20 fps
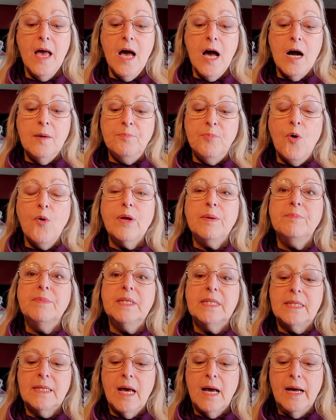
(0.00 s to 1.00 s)

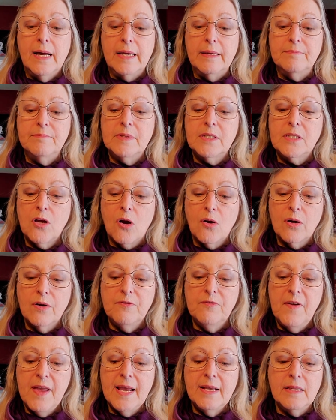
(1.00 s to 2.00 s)
Appointment times are
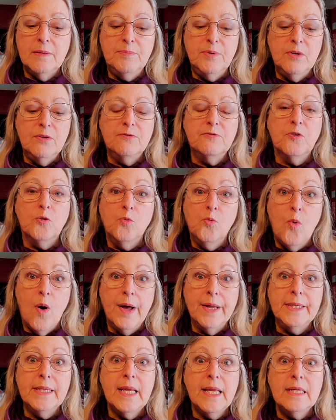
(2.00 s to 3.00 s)
available for
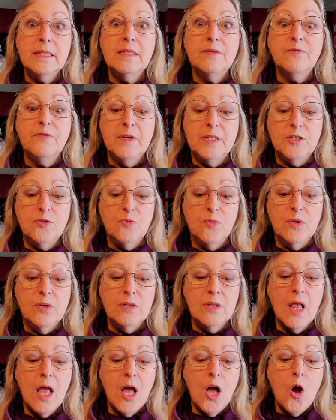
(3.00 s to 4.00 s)
one
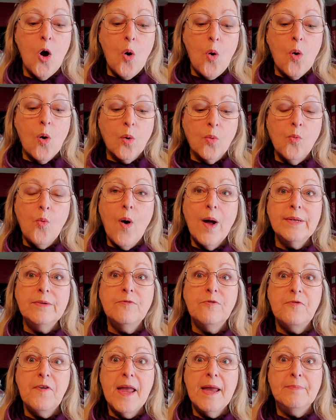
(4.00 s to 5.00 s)
individual or one
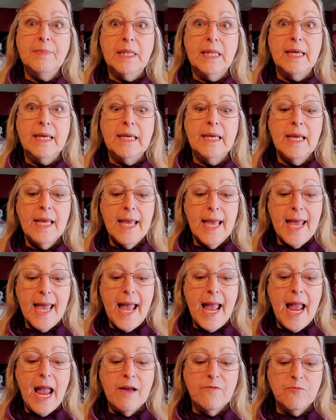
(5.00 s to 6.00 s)
family
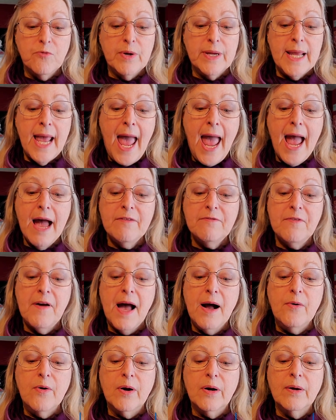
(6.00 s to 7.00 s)
every half
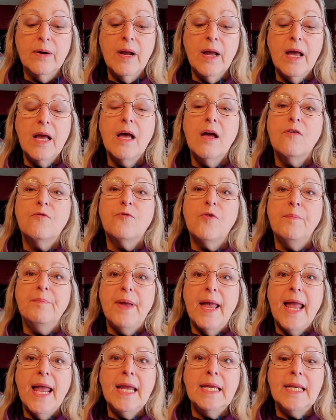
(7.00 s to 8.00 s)
hour from
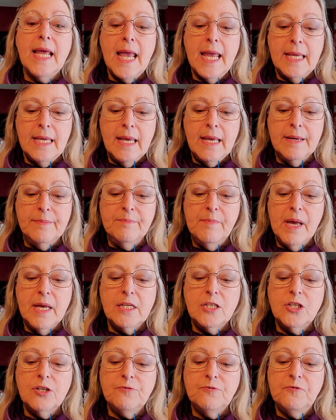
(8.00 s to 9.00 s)
8 a.m.
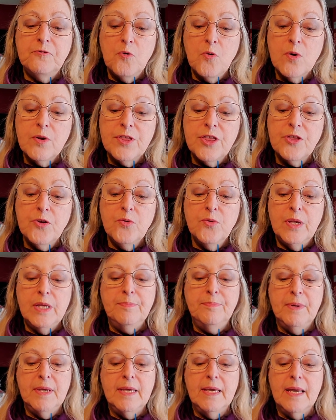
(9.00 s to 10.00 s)
to 4:30
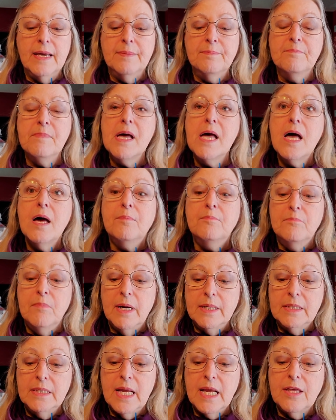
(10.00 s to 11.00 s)
p.m.
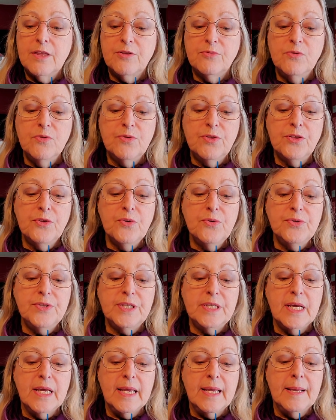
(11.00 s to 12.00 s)
Monday through
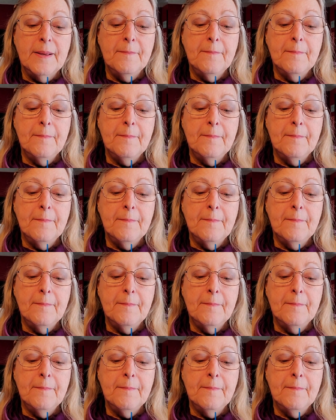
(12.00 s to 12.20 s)
Thursday,